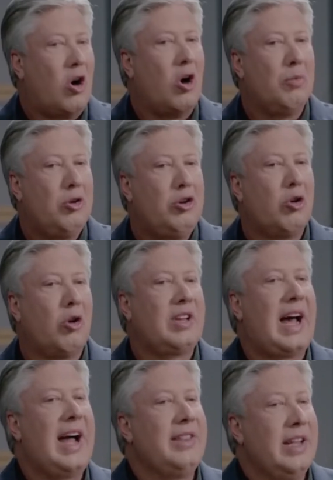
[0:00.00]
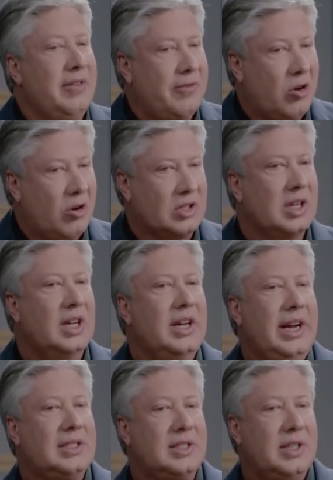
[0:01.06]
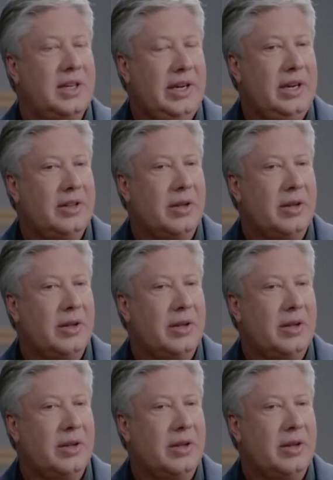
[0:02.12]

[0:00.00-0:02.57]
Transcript: or, or tithing first, it's the,